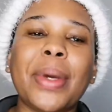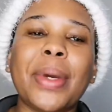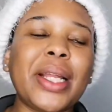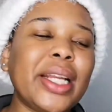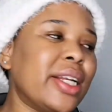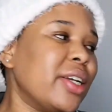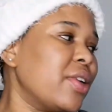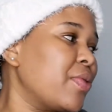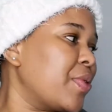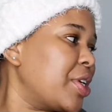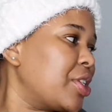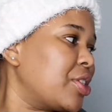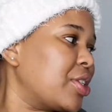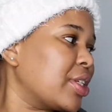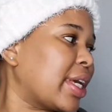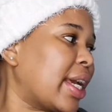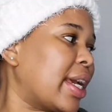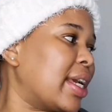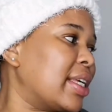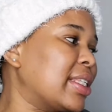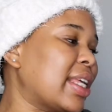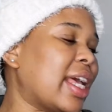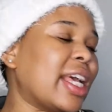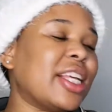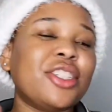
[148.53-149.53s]
But anyways, you
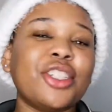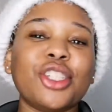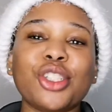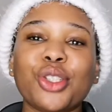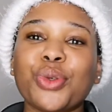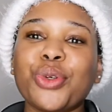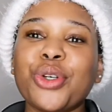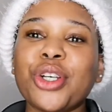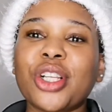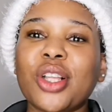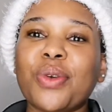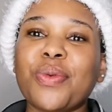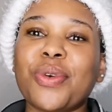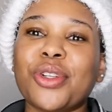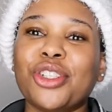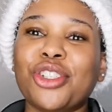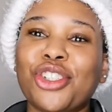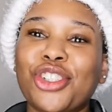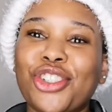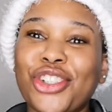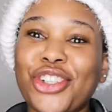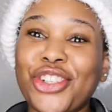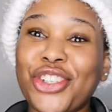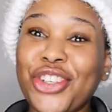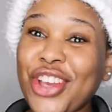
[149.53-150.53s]
guys, I just quickly want to
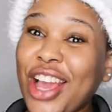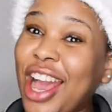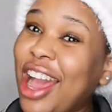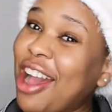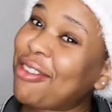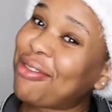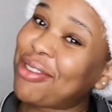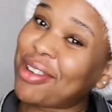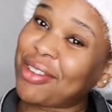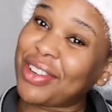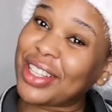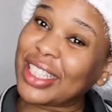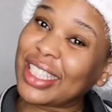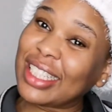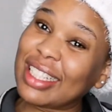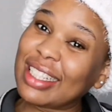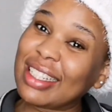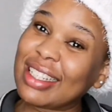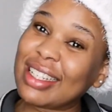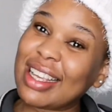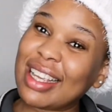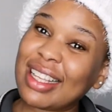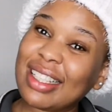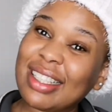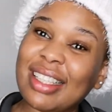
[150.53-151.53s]
show you how Fefe
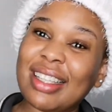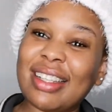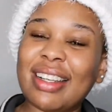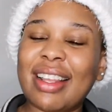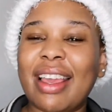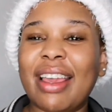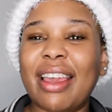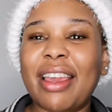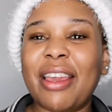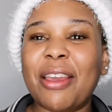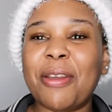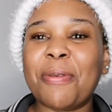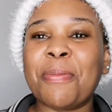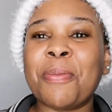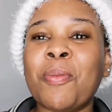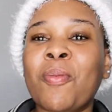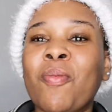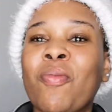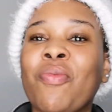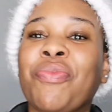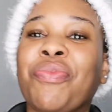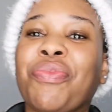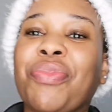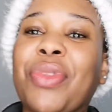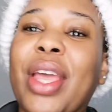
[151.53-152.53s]
did yesterday.
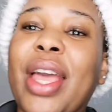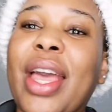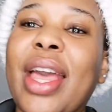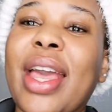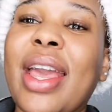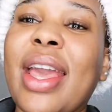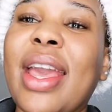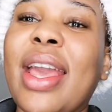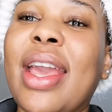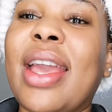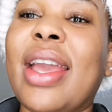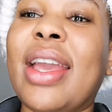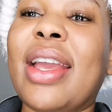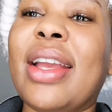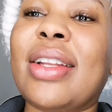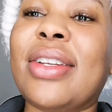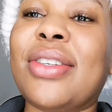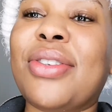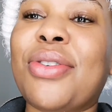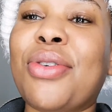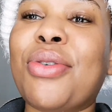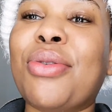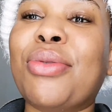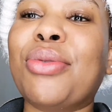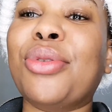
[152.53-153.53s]

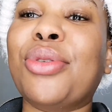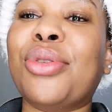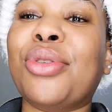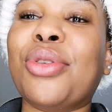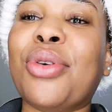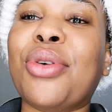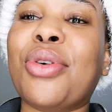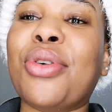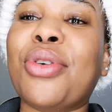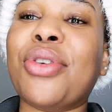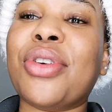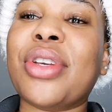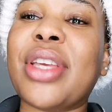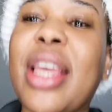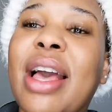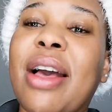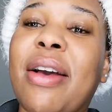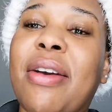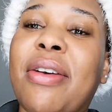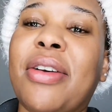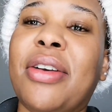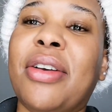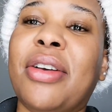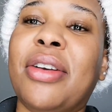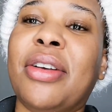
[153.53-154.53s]
And also, yeah.